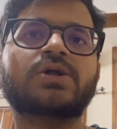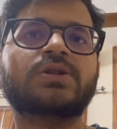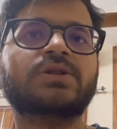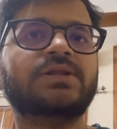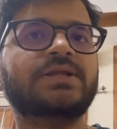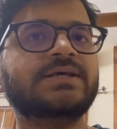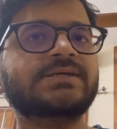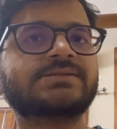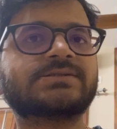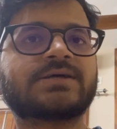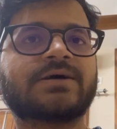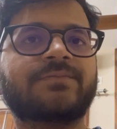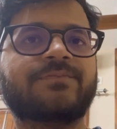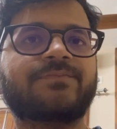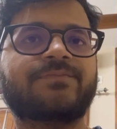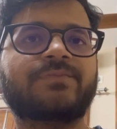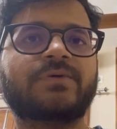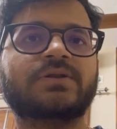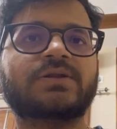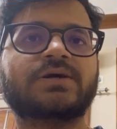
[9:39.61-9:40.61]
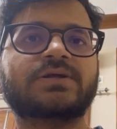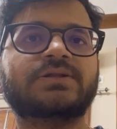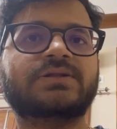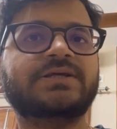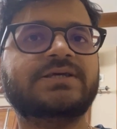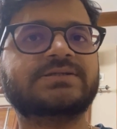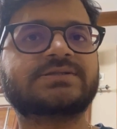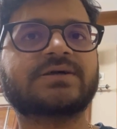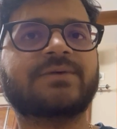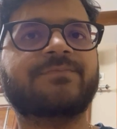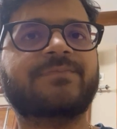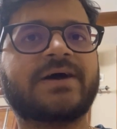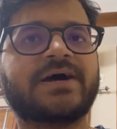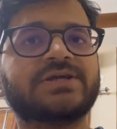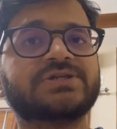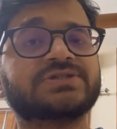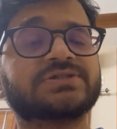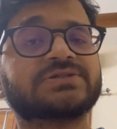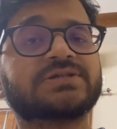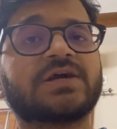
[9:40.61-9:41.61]
these
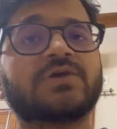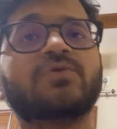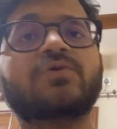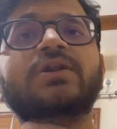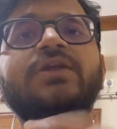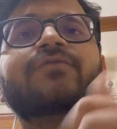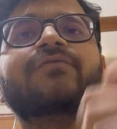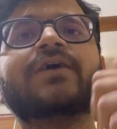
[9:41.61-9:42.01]
comparisons are only